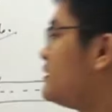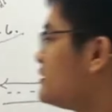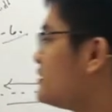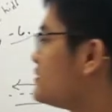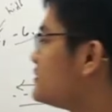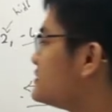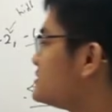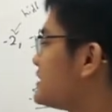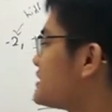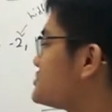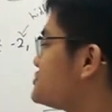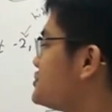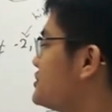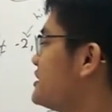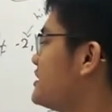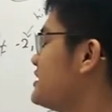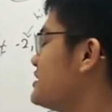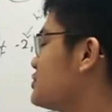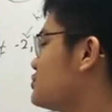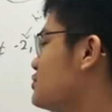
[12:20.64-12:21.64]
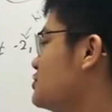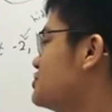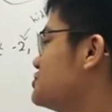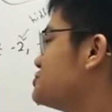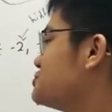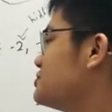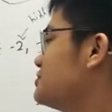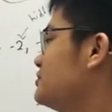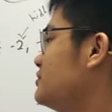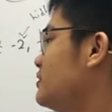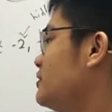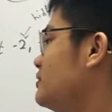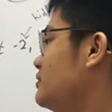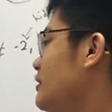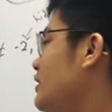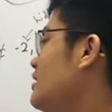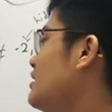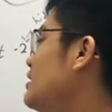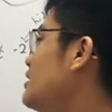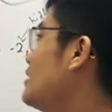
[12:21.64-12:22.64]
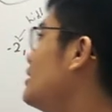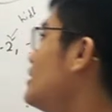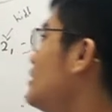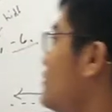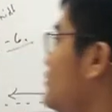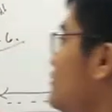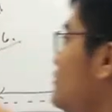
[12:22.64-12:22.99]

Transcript: Here is actually an equation, a